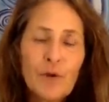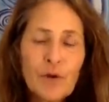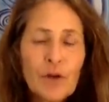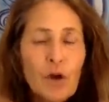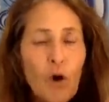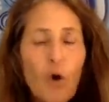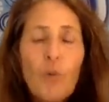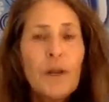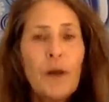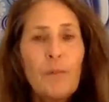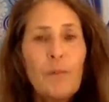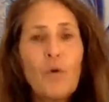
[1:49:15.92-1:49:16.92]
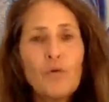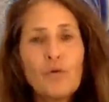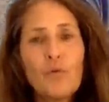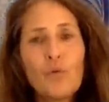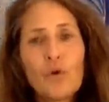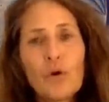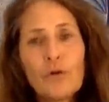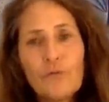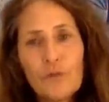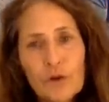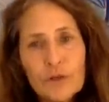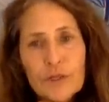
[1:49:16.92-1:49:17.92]
you're going to open up a whole new
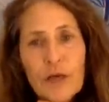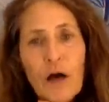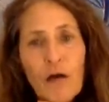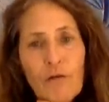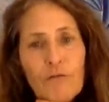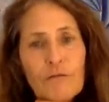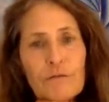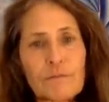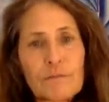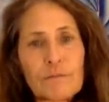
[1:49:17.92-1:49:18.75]
world for yourself.